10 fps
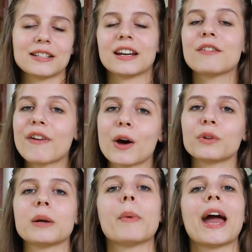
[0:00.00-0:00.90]
a study
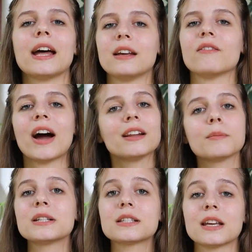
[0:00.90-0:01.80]
found that by adding
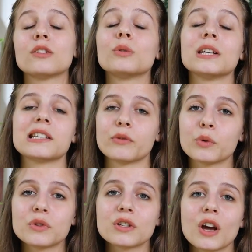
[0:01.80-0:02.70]
vitamin C to these
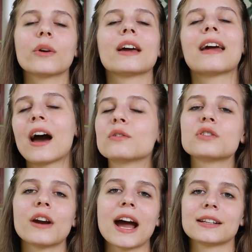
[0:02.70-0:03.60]
foods, you can
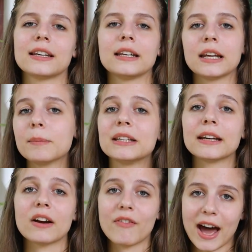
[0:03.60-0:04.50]
counteract the
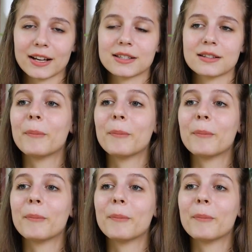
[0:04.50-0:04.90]
inhibiting effects.